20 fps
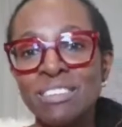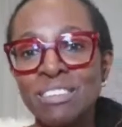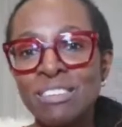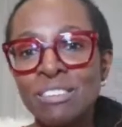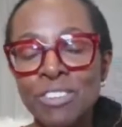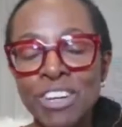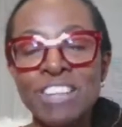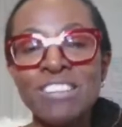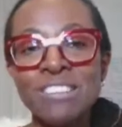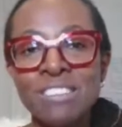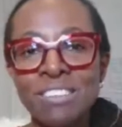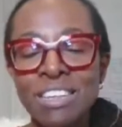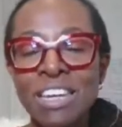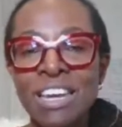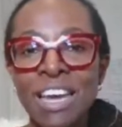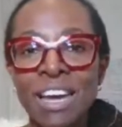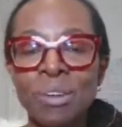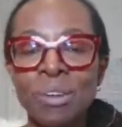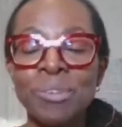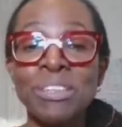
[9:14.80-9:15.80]

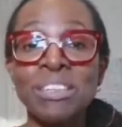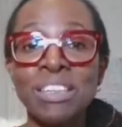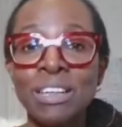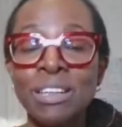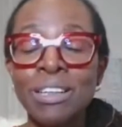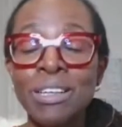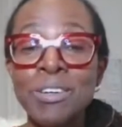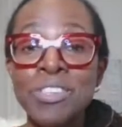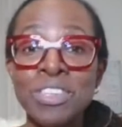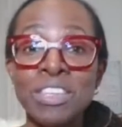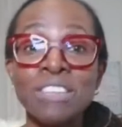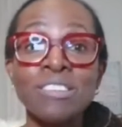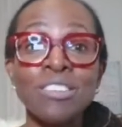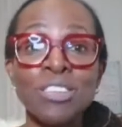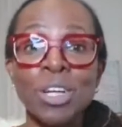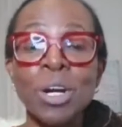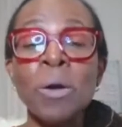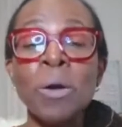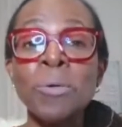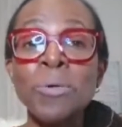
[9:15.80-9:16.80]
diversity, equity, and inclusion into
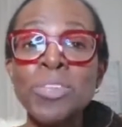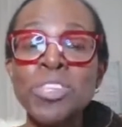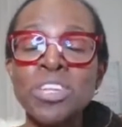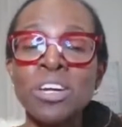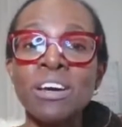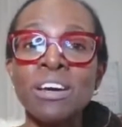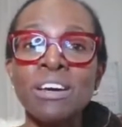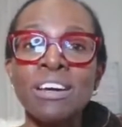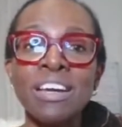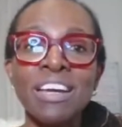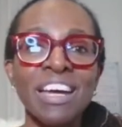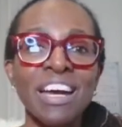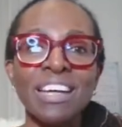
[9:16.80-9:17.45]
the culture.